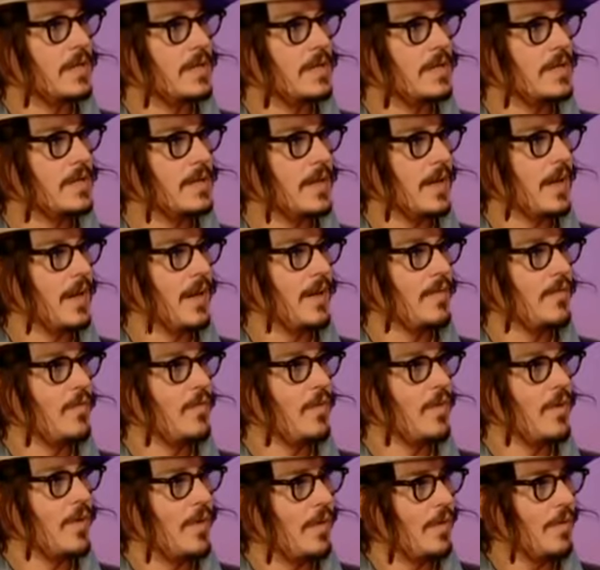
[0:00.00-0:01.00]
He says, I have
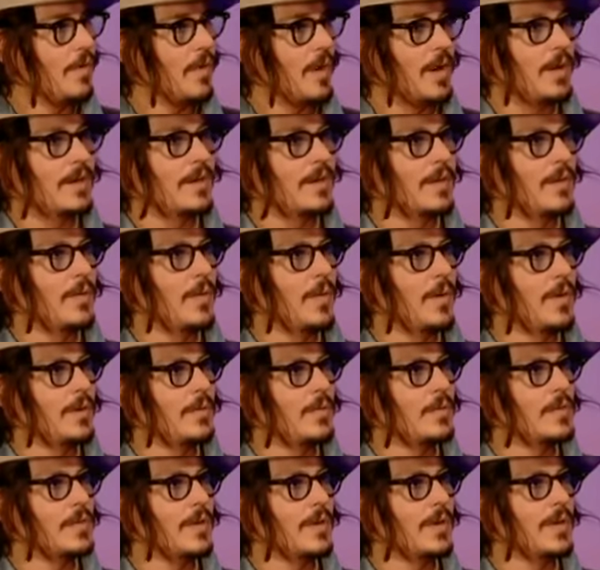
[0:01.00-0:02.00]
no idea what
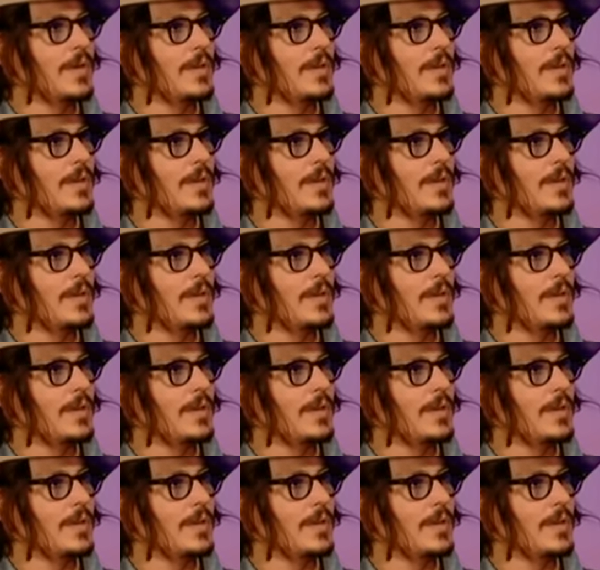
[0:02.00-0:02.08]
you were